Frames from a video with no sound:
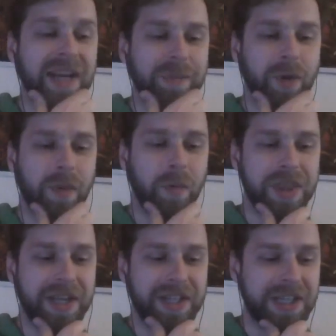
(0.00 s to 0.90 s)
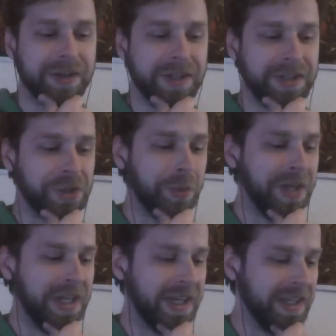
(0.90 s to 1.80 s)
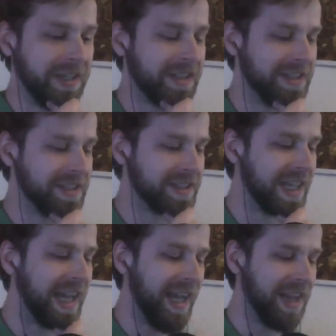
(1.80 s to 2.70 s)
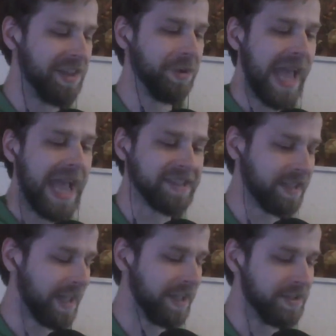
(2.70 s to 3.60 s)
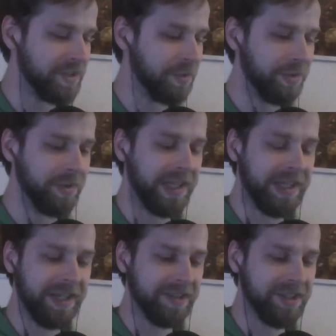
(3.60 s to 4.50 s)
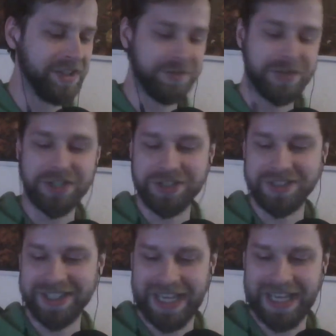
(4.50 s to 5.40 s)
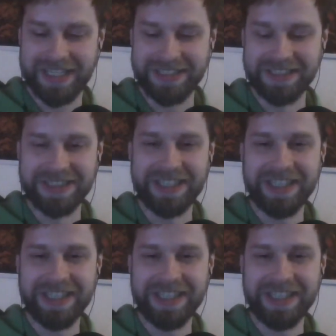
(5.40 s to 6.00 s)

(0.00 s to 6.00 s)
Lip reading: a problem with that here in Germany because the only accent I can do in English is Russian, and